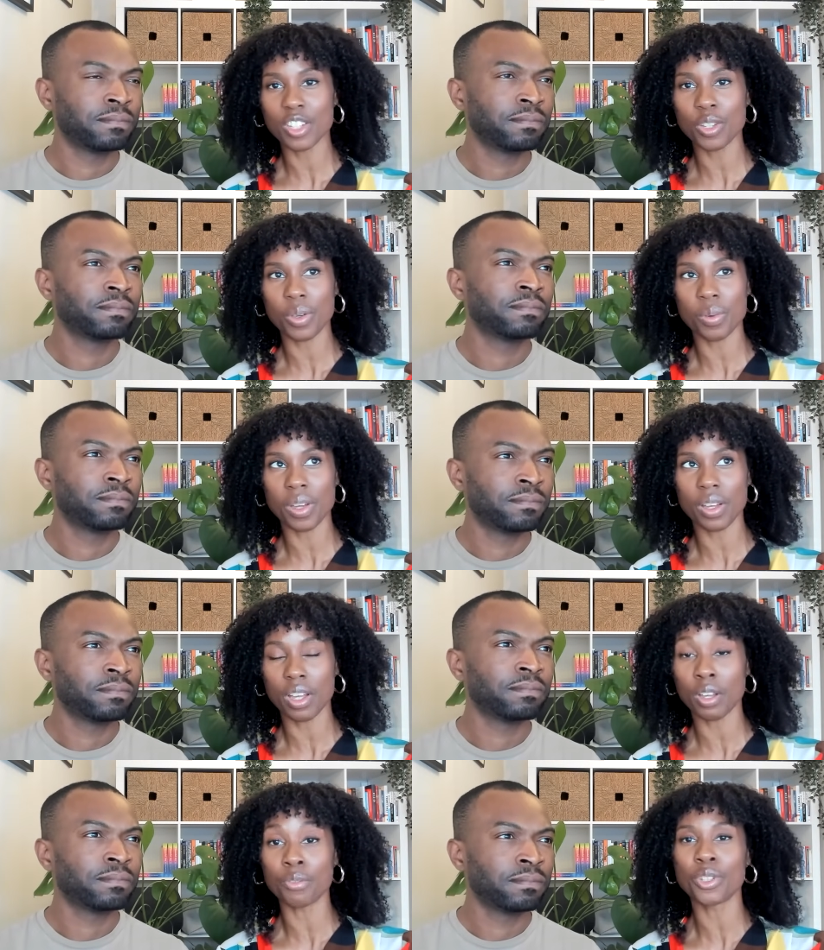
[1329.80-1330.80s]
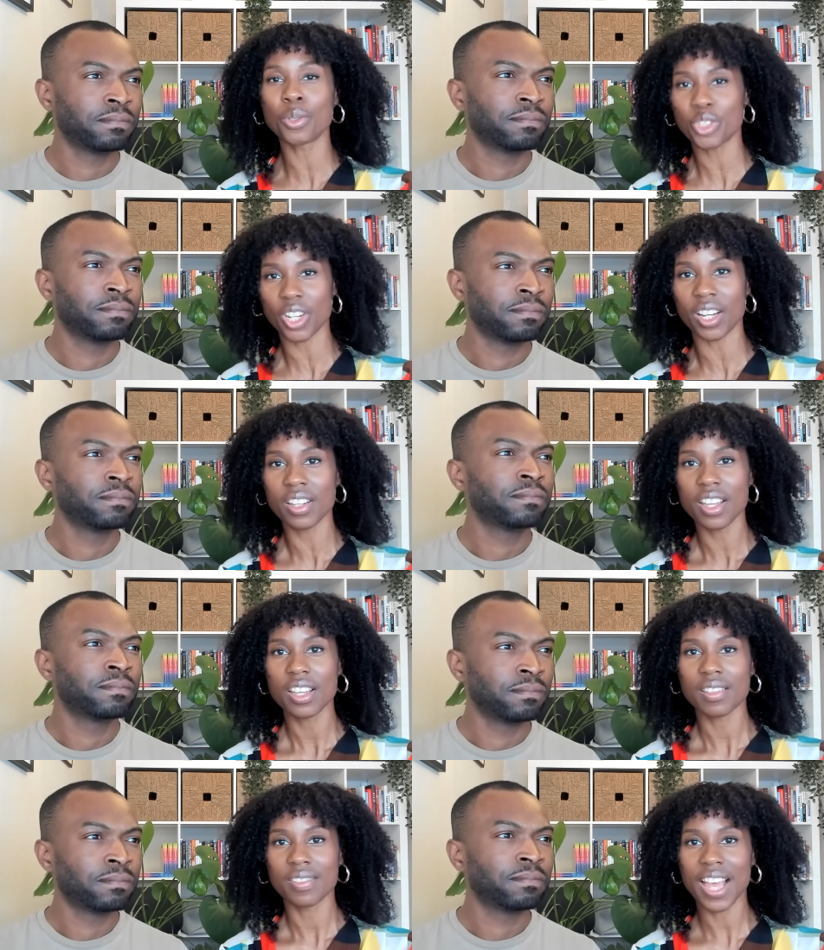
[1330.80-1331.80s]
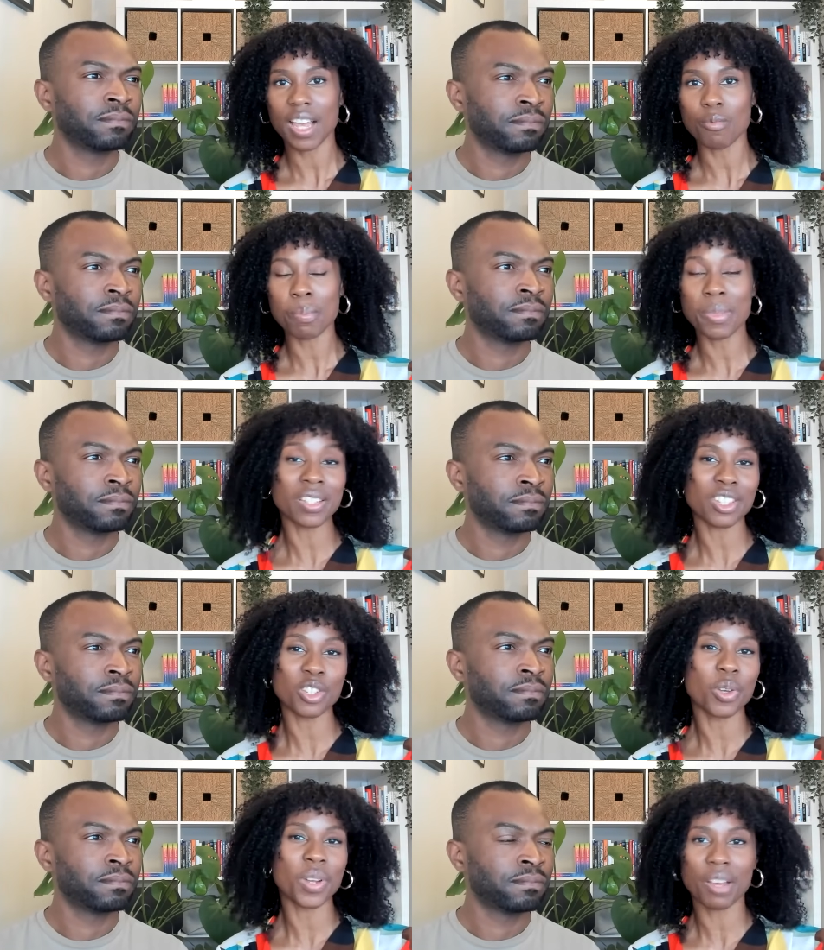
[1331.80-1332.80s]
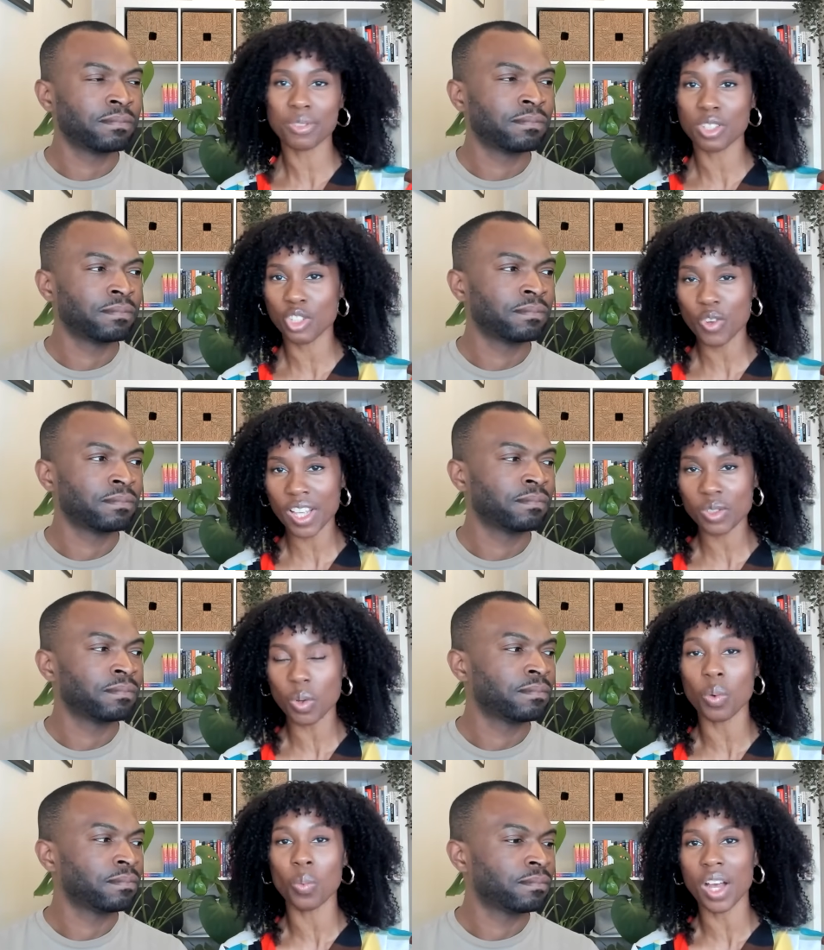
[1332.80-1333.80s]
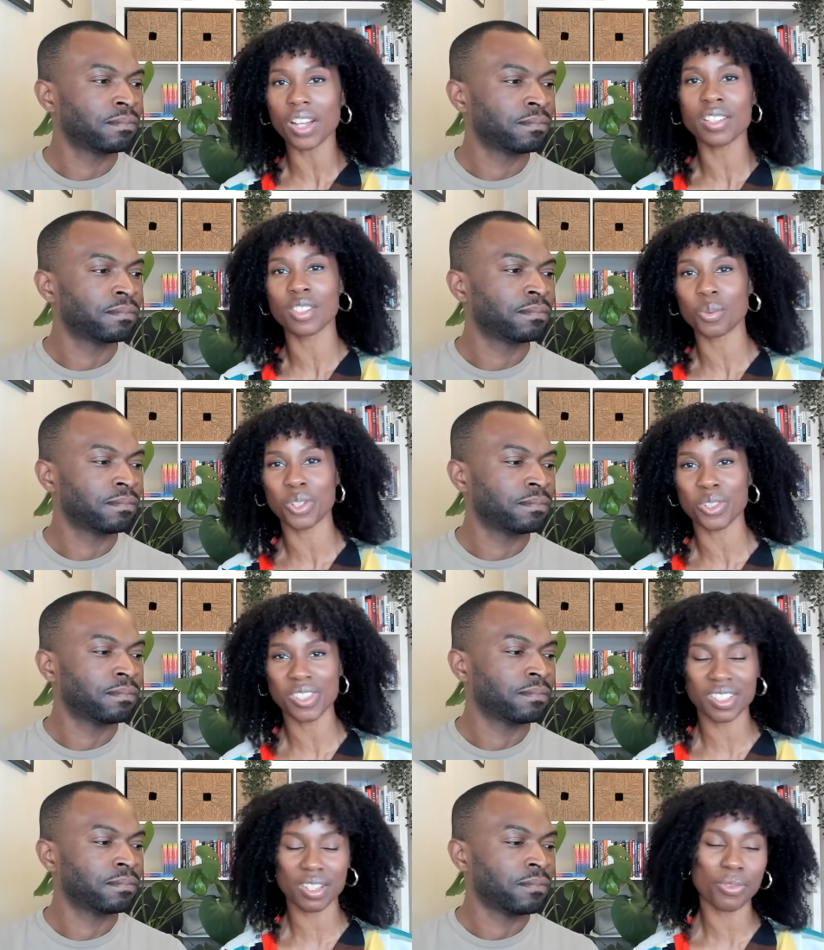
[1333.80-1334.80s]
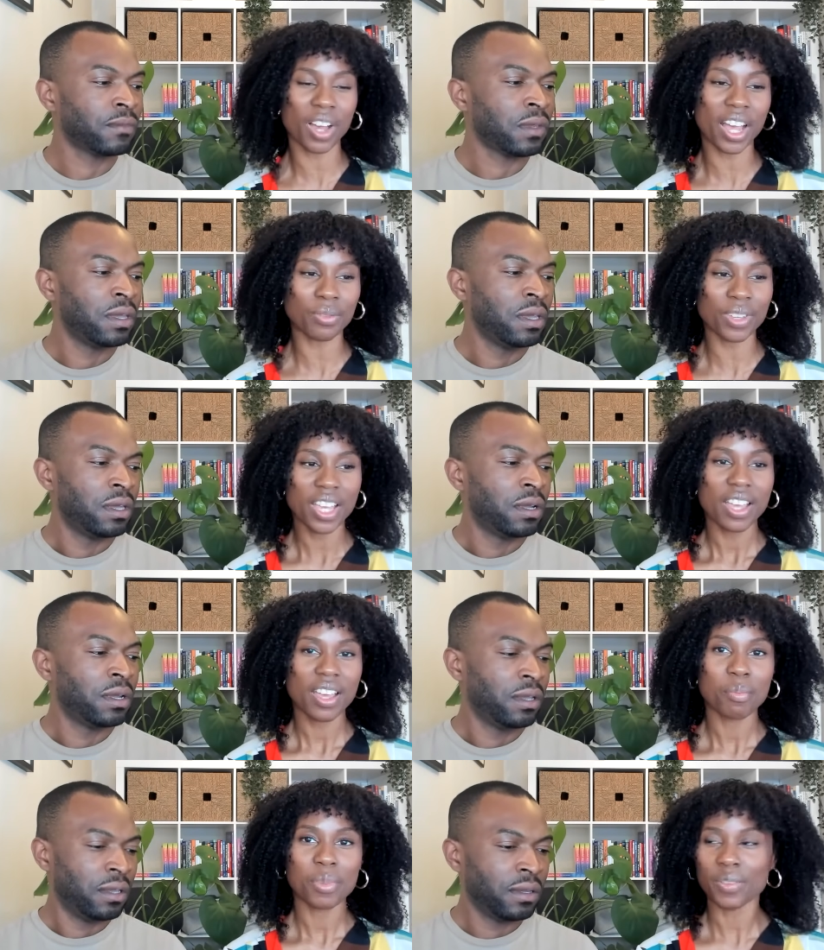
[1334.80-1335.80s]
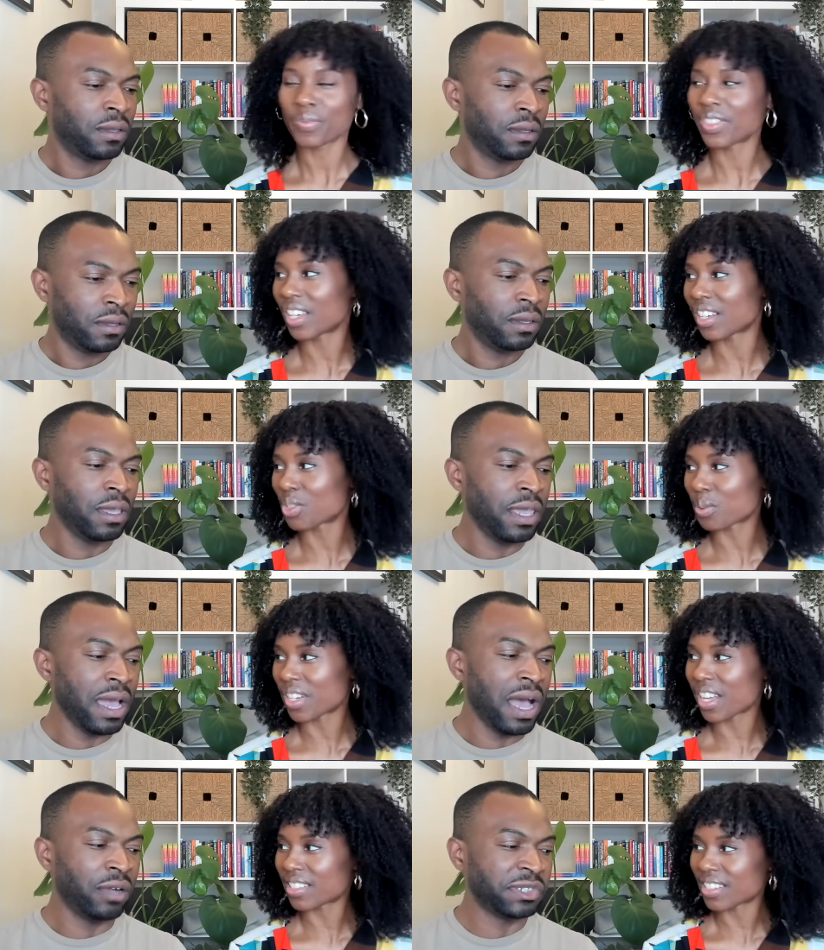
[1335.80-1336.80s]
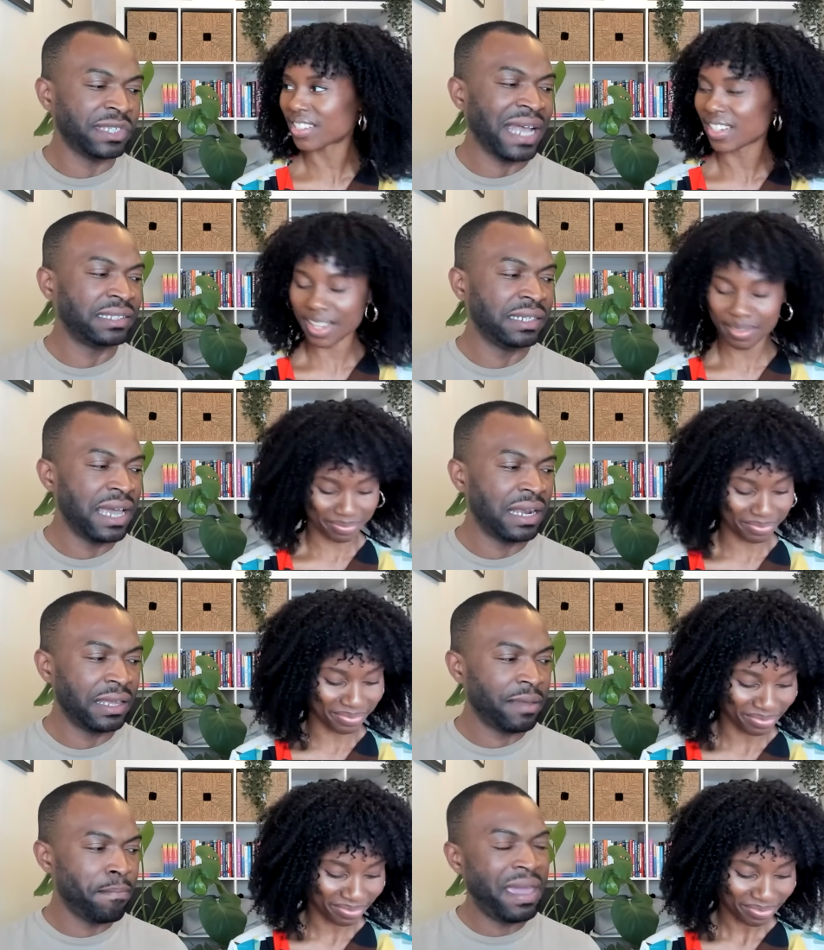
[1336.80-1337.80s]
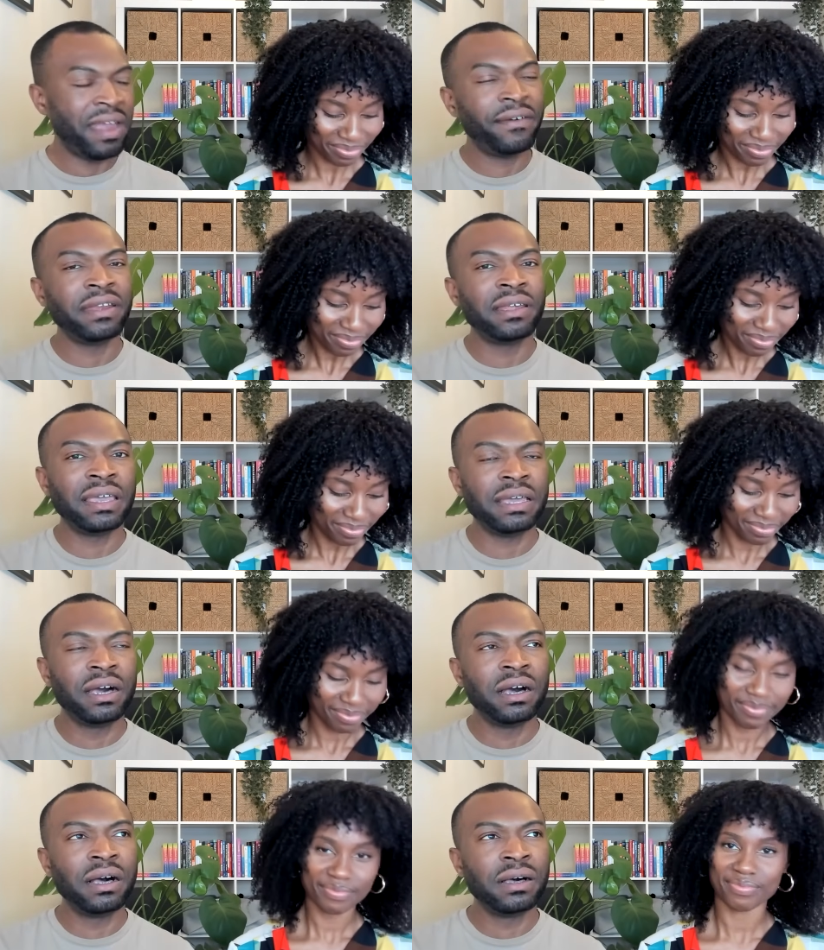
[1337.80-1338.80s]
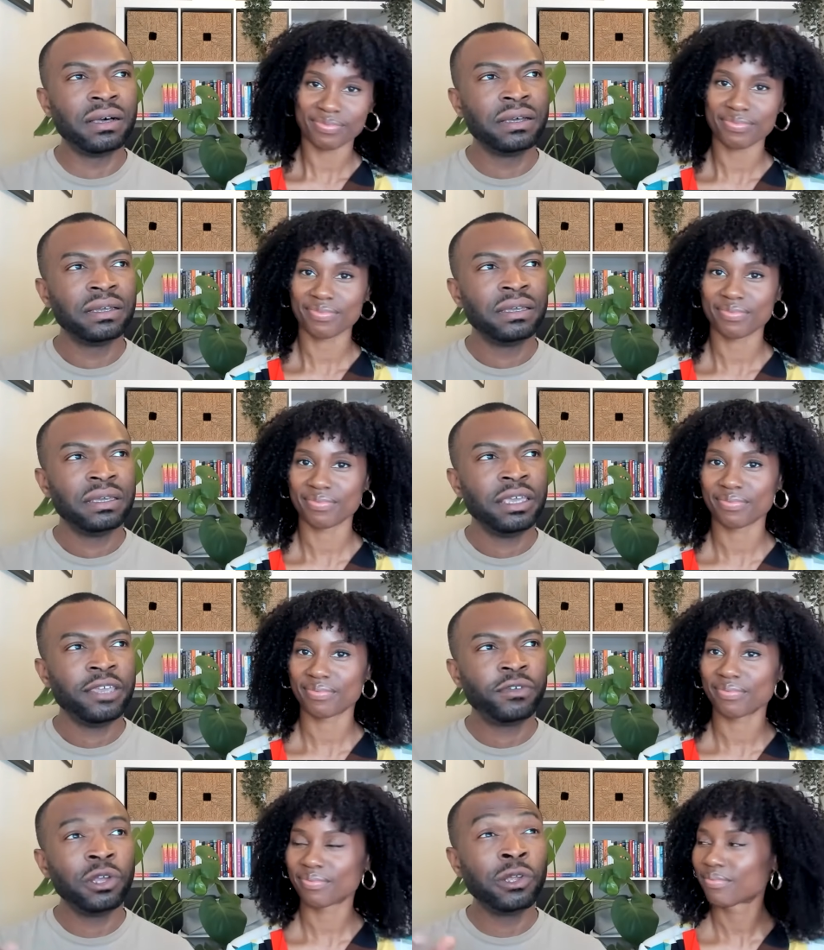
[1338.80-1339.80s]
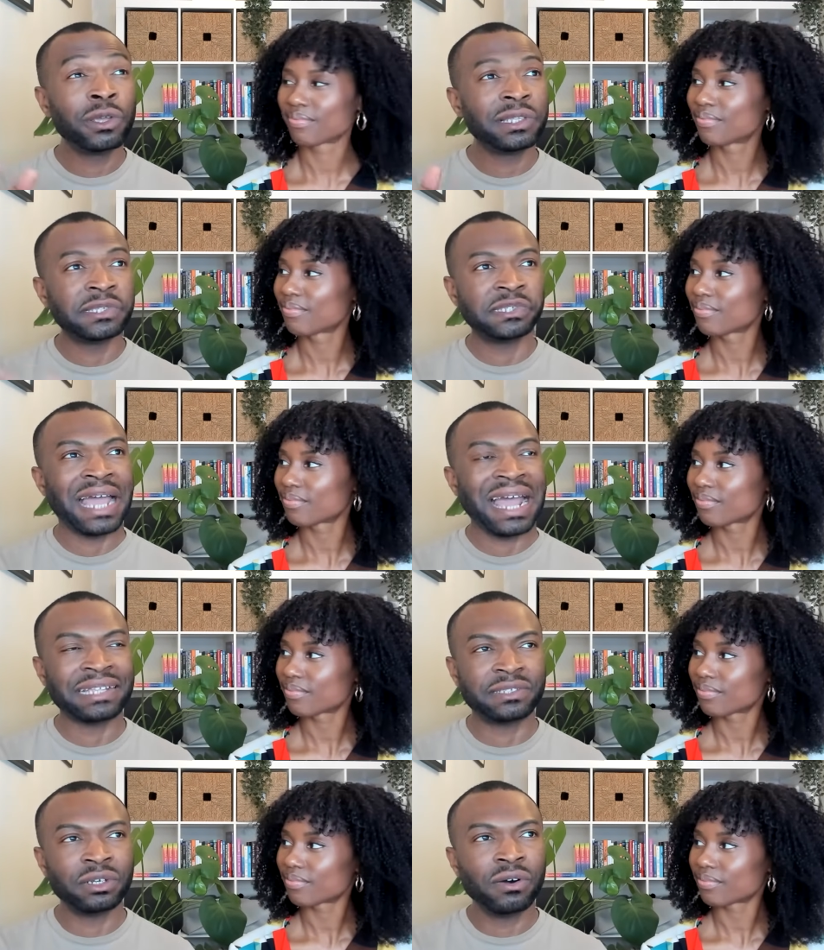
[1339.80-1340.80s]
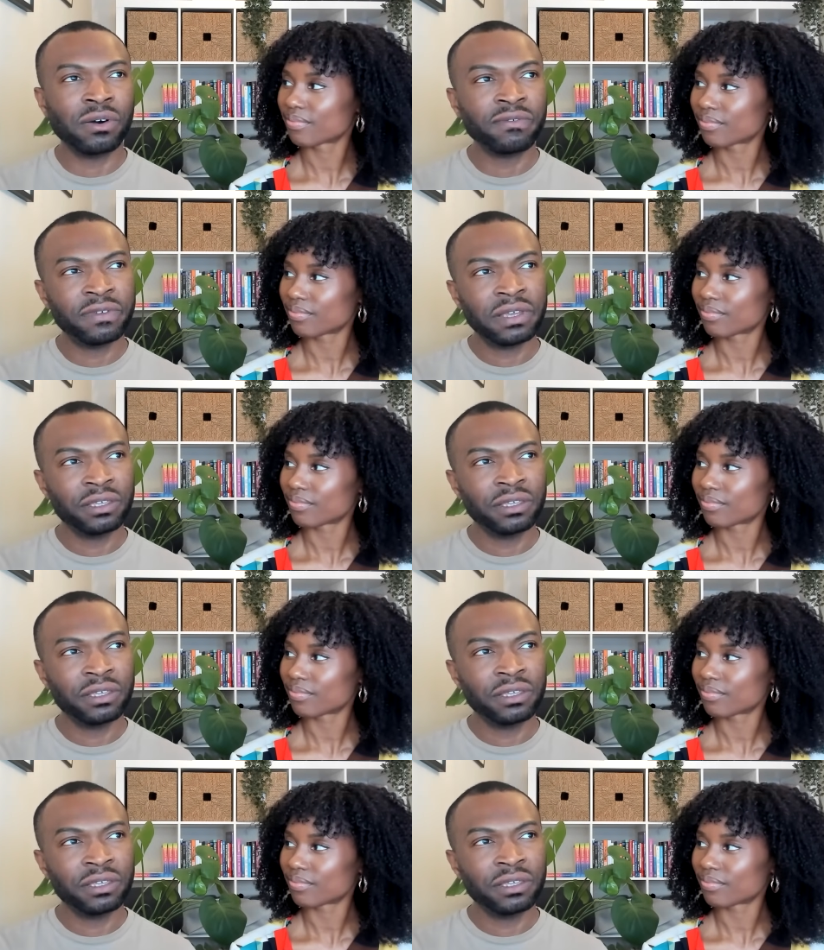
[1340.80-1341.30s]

Speaker 1: you know, a, a future that means that you don't have to stress or work until you're 65.
Speaker 2: But yeah. Yeah, I'll just add to that. Like Mary and I are, if you go and look at the stats of